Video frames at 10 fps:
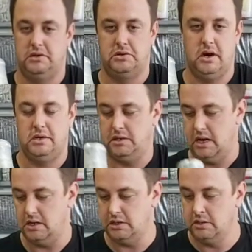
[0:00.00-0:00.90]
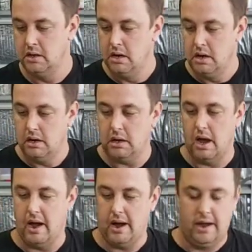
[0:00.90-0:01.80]
and straight into the engine.
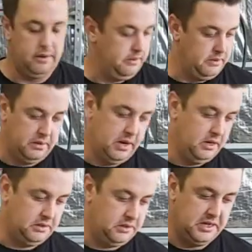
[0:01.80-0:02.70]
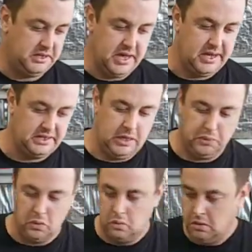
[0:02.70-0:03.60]
And it's that
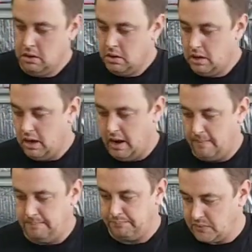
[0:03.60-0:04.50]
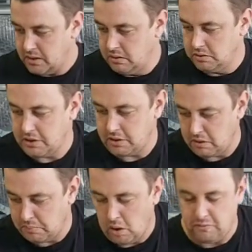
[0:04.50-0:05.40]
simple. Also got
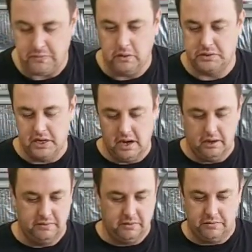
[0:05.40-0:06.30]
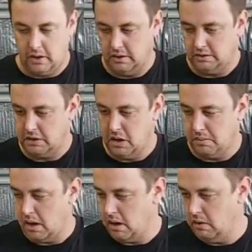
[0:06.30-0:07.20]
a pod filter for the front of the
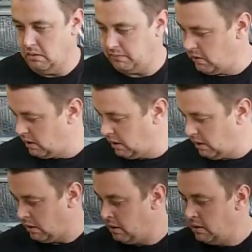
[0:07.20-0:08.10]
turbo. We've got a